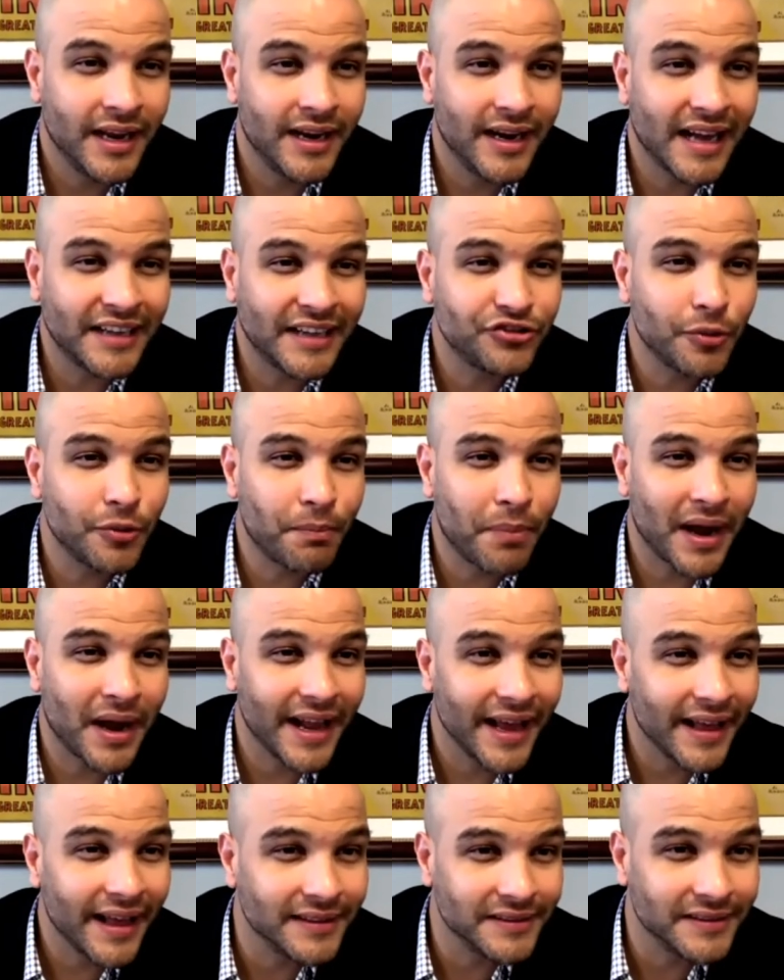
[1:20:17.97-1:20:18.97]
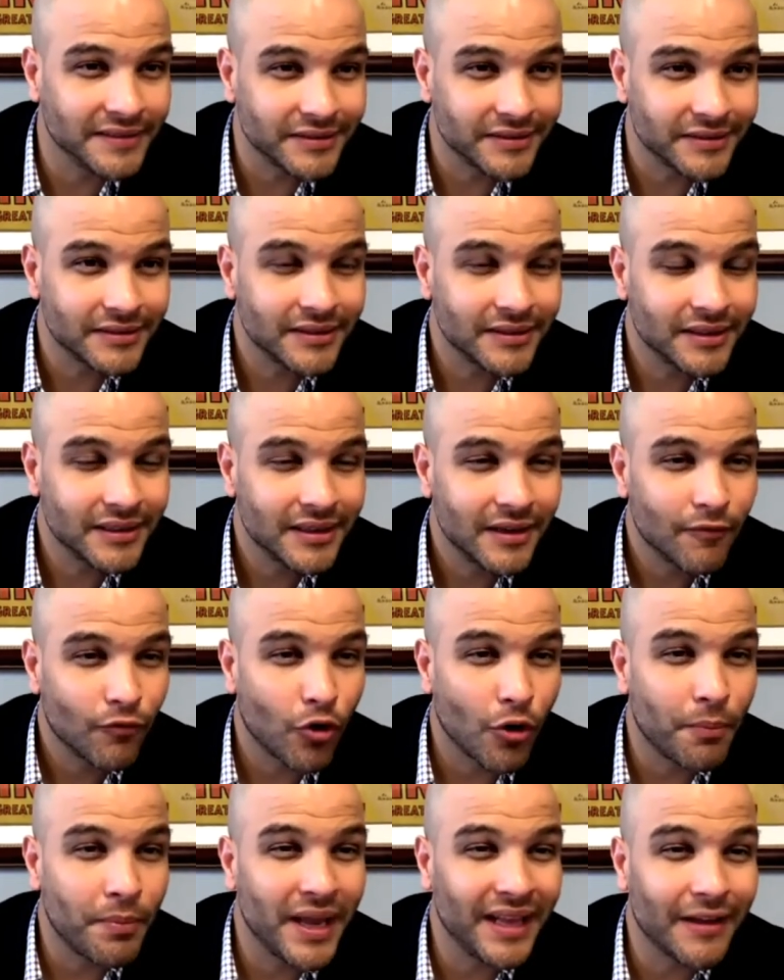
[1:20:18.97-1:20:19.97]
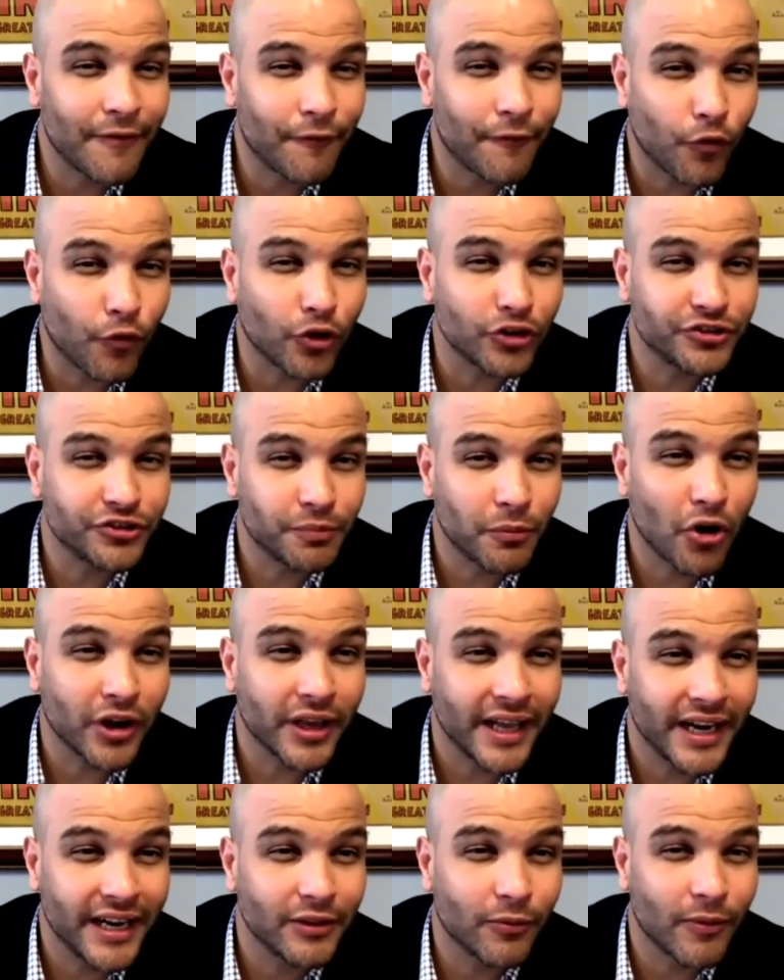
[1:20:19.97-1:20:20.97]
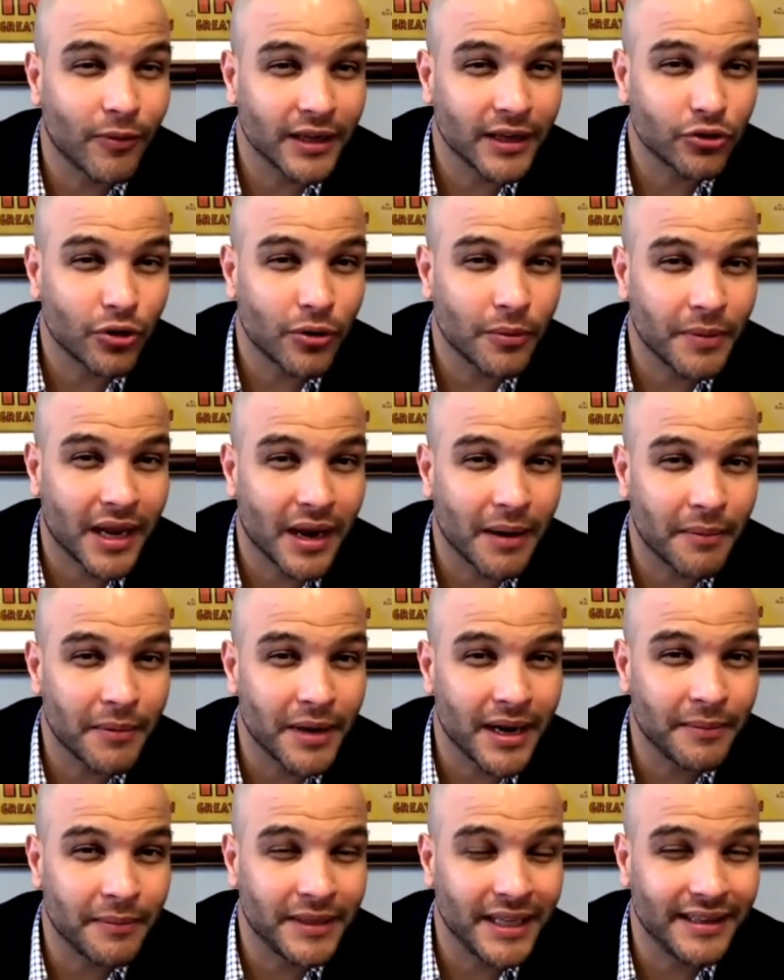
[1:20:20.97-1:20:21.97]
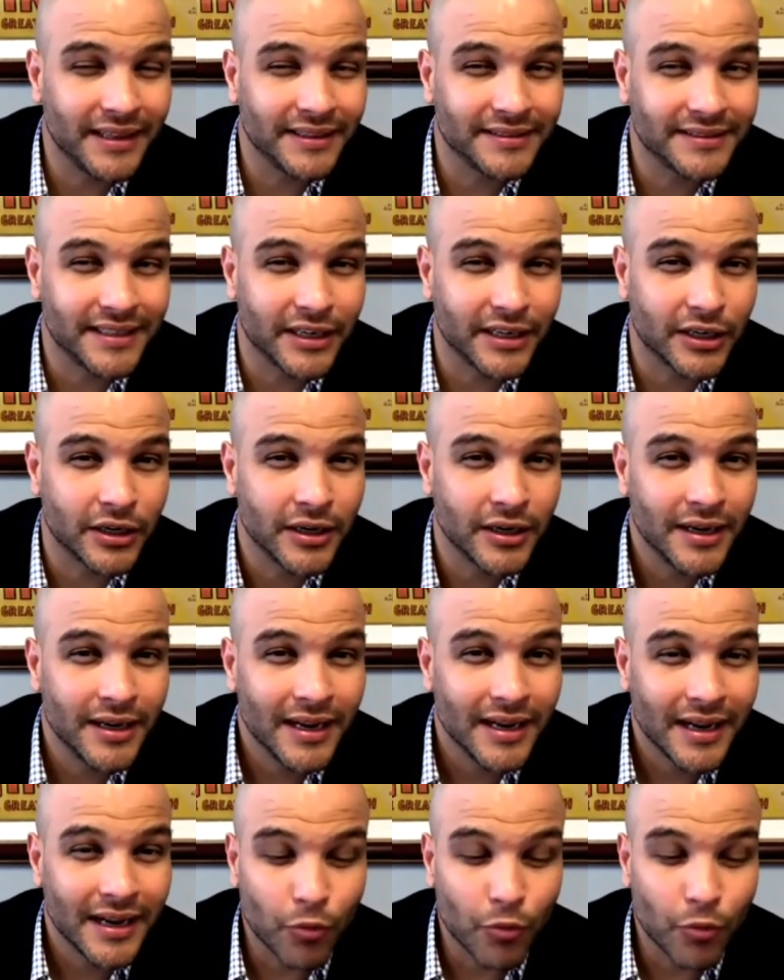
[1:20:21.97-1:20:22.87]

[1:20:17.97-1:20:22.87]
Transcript: Ignacio Paredes for being the first marketing director of becoming MD this year.